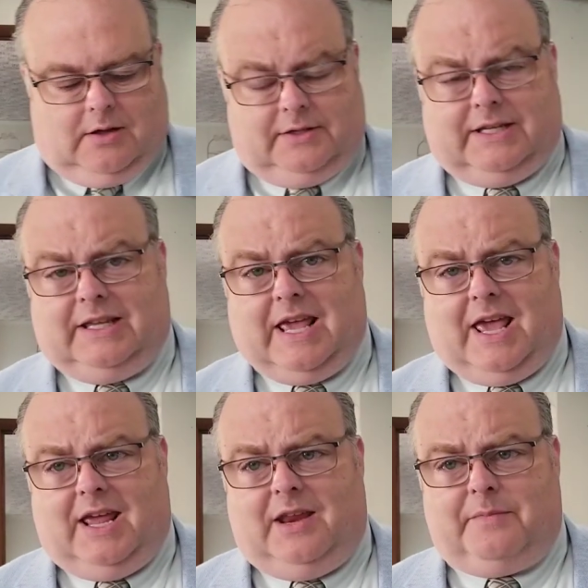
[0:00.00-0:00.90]
See
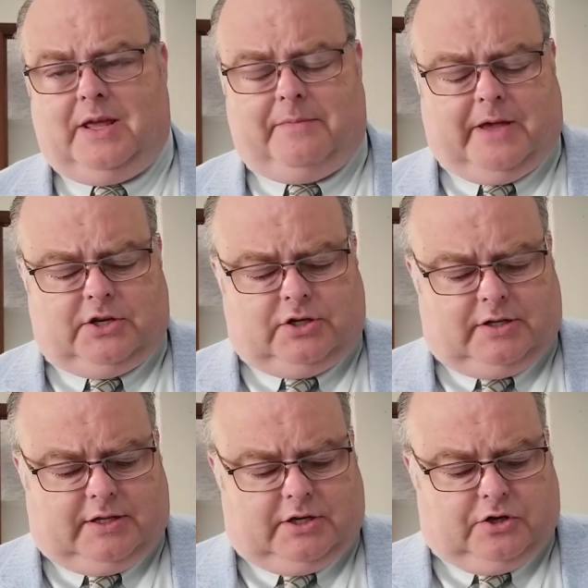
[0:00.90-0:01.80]
Cain being mentioned
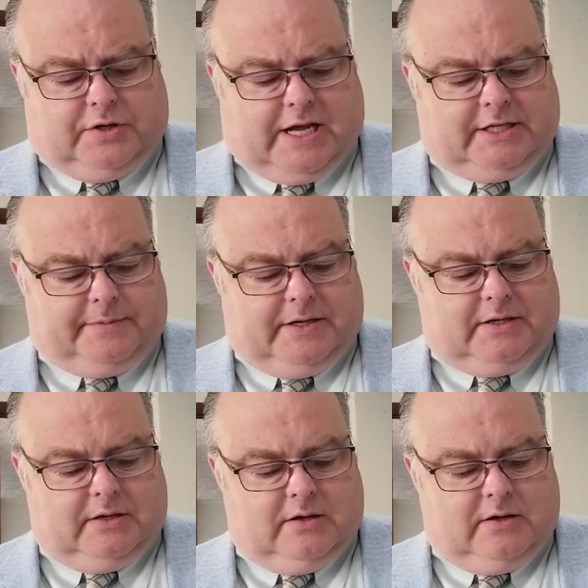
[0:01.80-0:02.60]
in the New Testament.